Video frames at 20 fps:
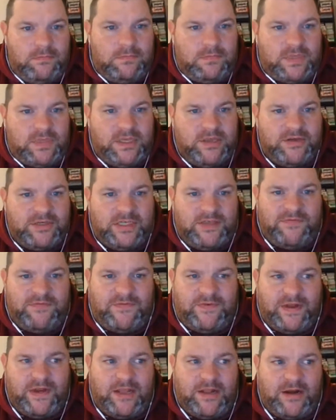They usually
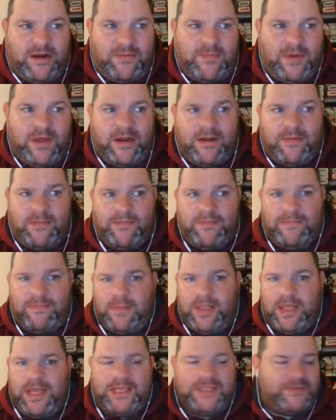find out about them
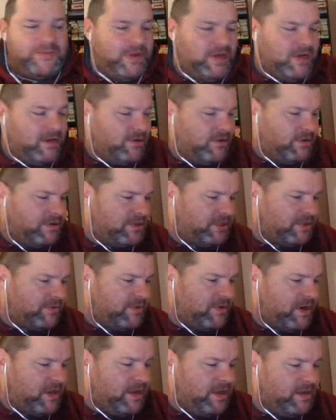last minute, or
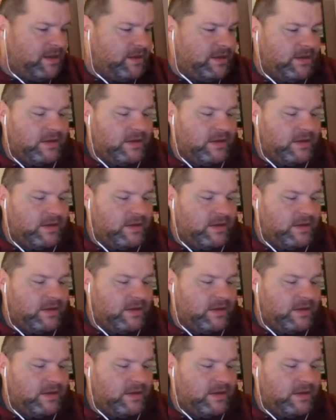somebody.